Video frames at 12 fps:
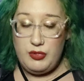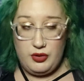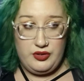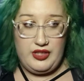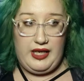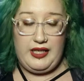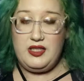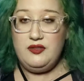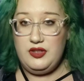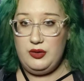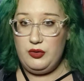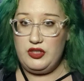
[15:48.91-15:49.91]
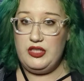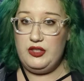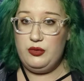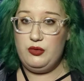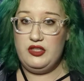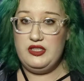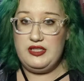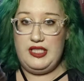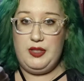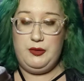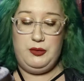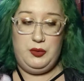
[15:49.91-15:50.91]
both actively working towards
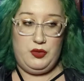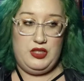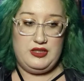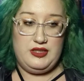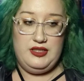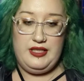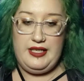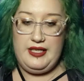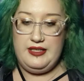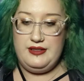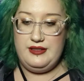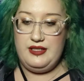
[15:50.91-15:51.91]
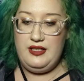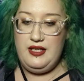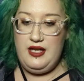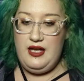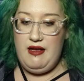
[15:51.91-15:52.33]
getting what we want. And